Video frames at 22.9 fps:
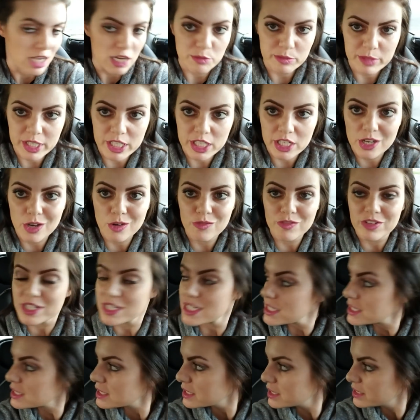I'm gonna go
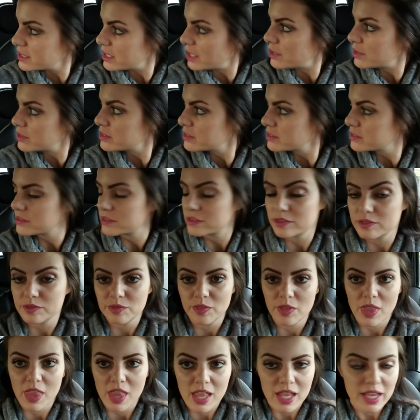visit Leo.
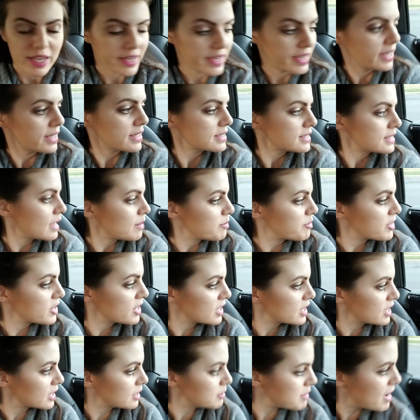I can't stop
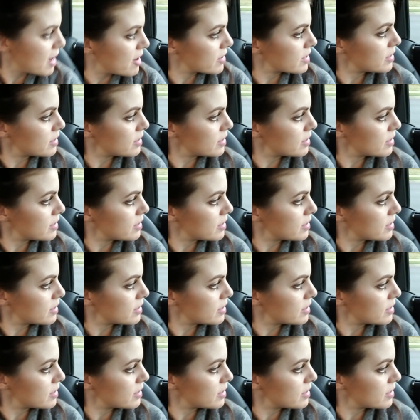thinking about